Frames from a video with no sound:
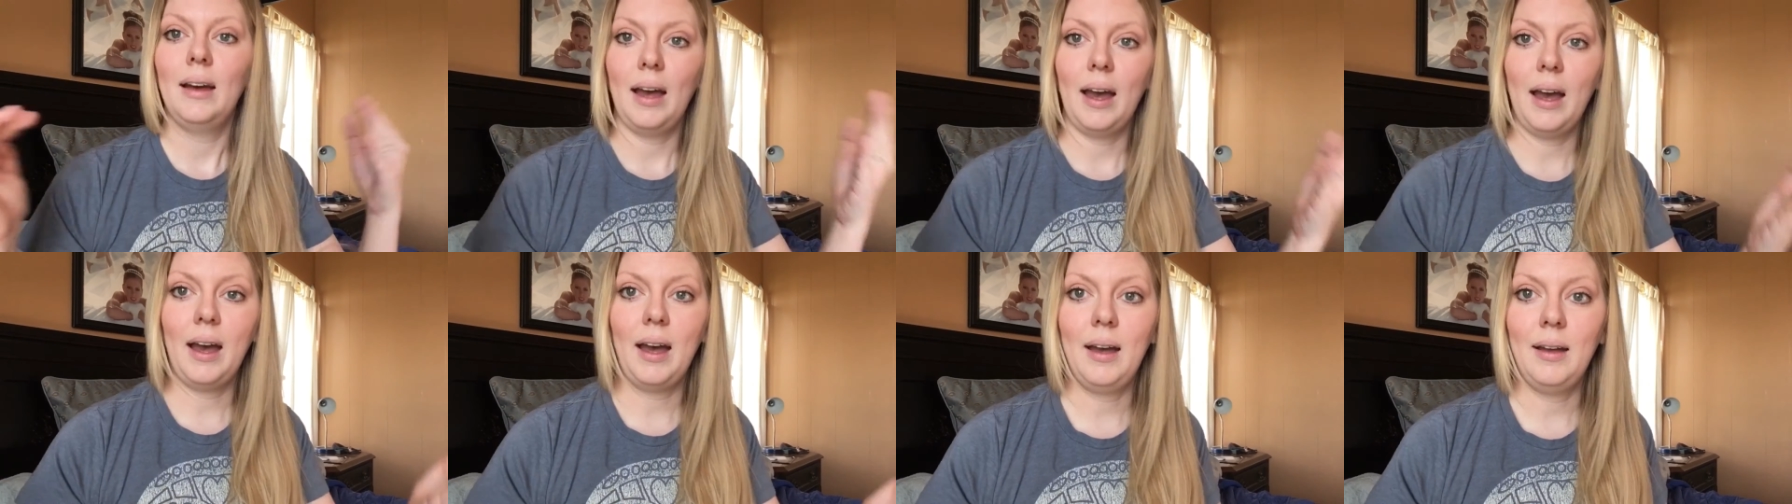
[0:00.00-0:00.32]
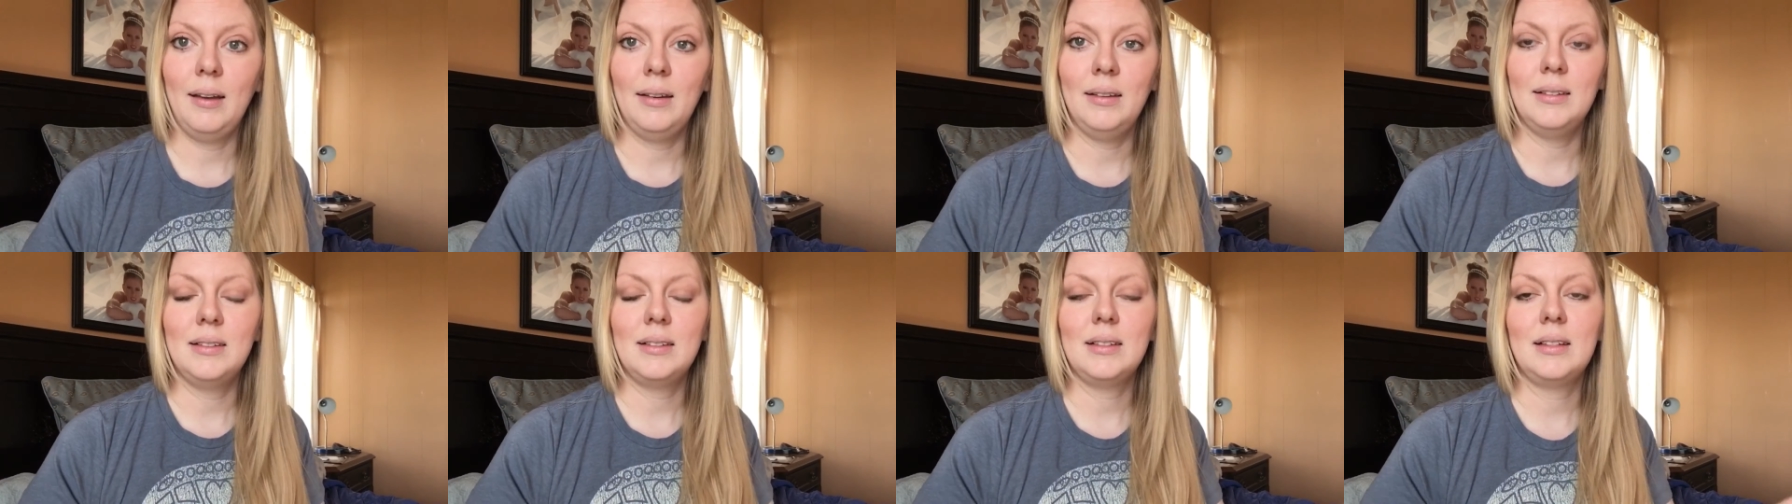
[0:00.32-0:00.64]

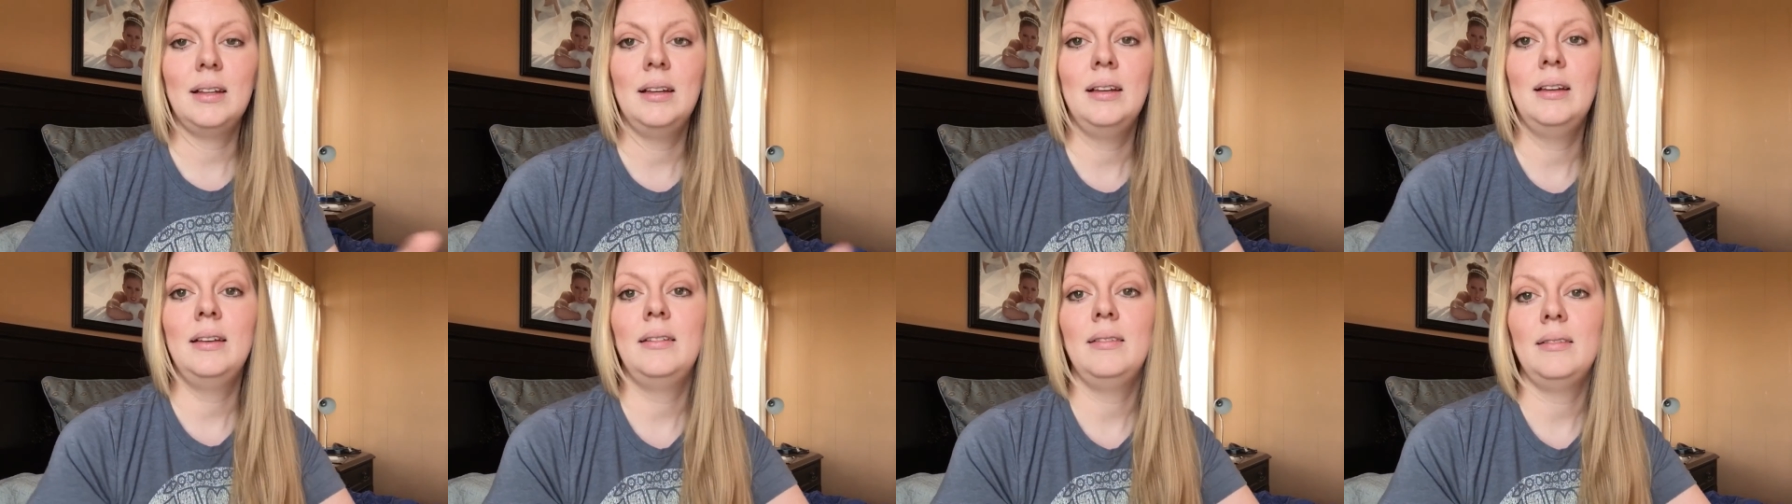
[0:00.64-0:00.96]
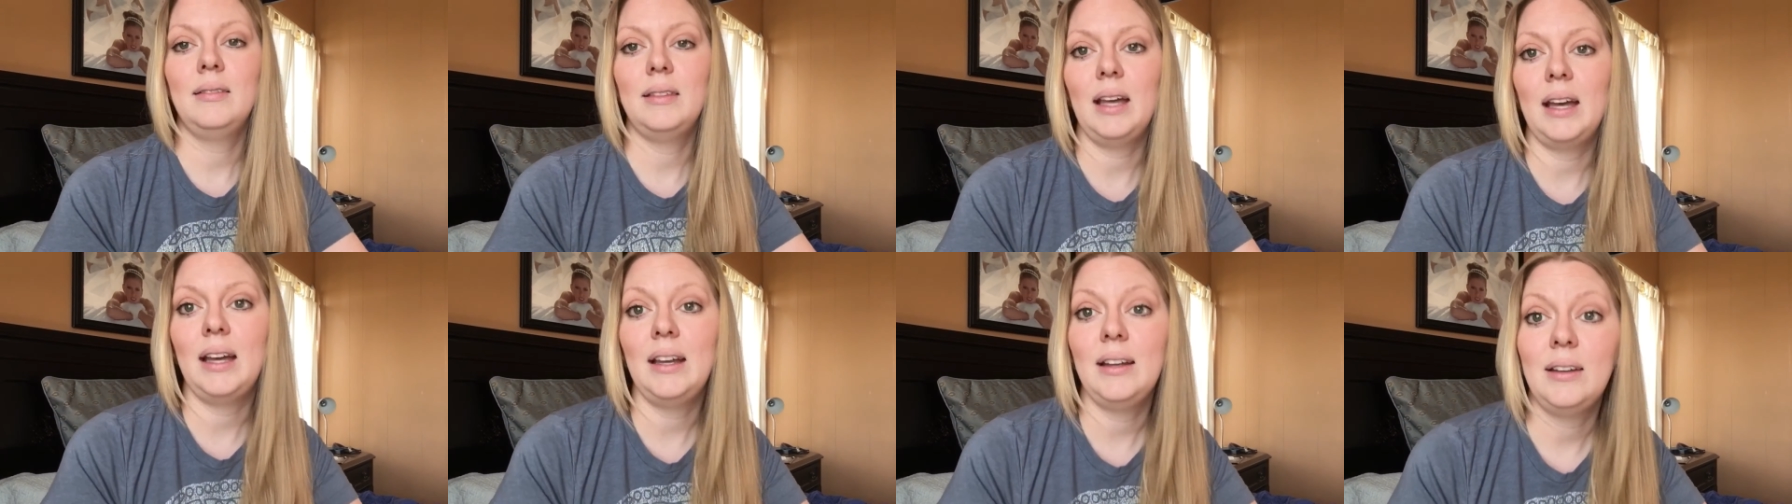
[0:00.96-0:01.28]
and
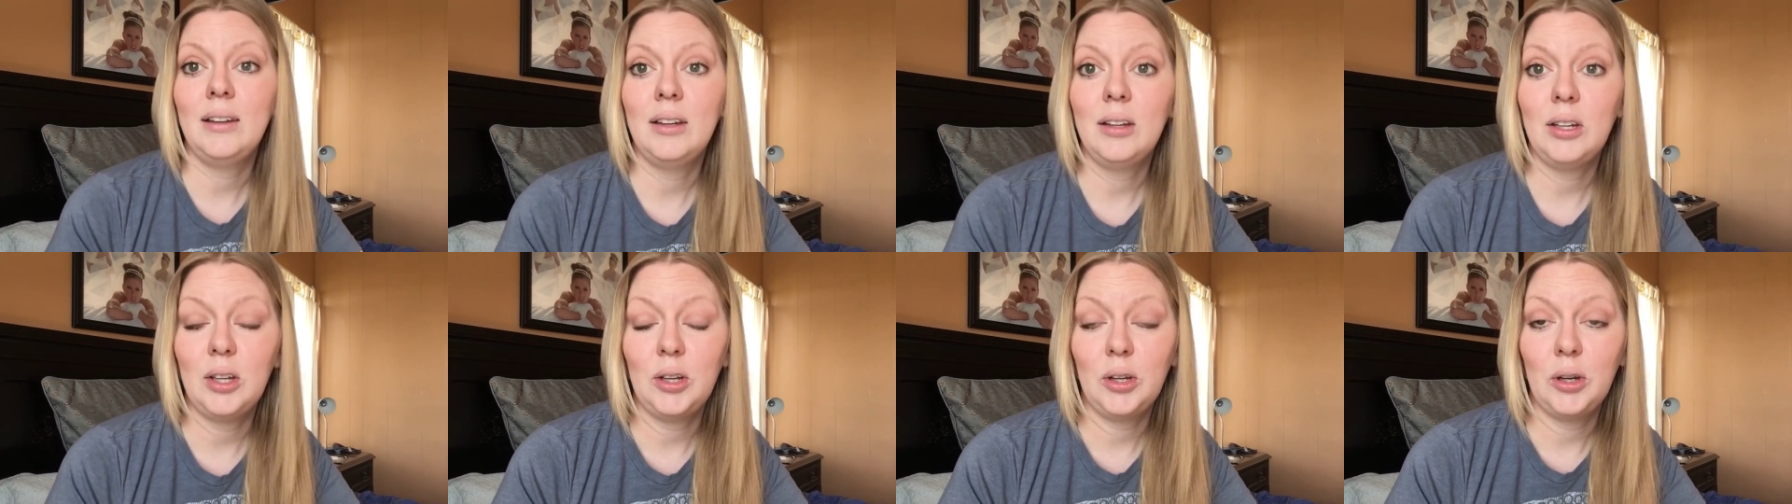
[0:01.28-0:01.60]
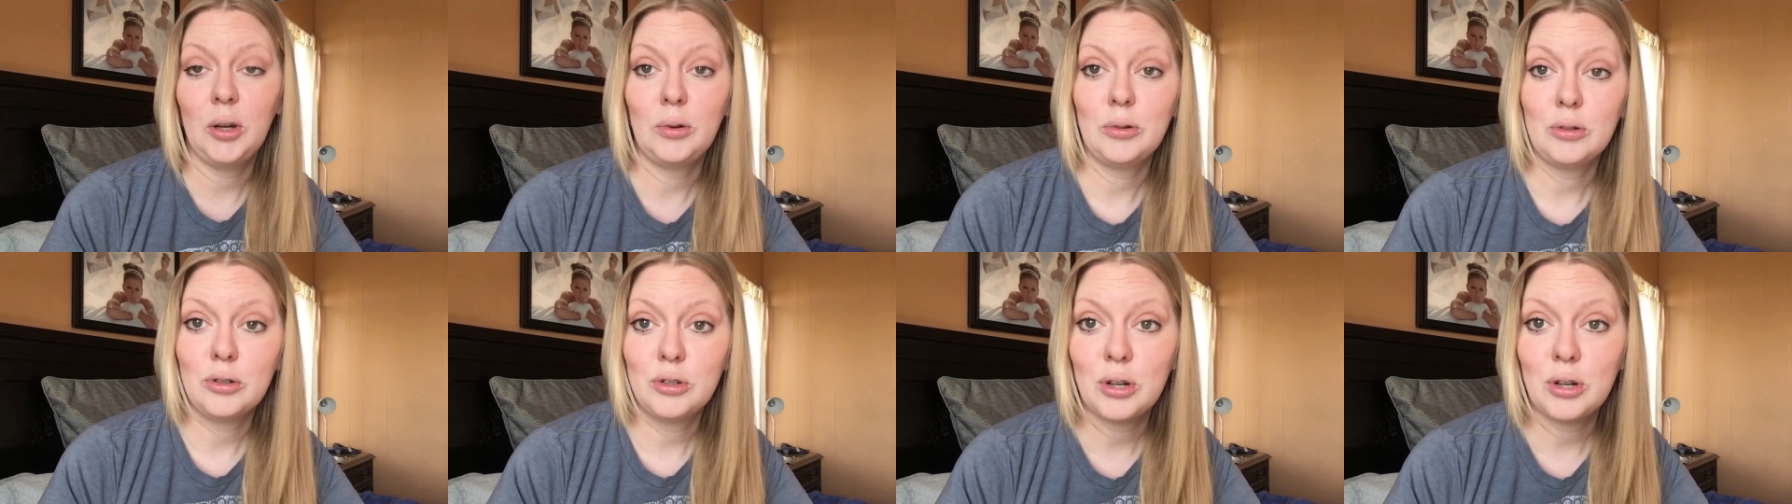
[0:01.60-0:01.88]
then, you know,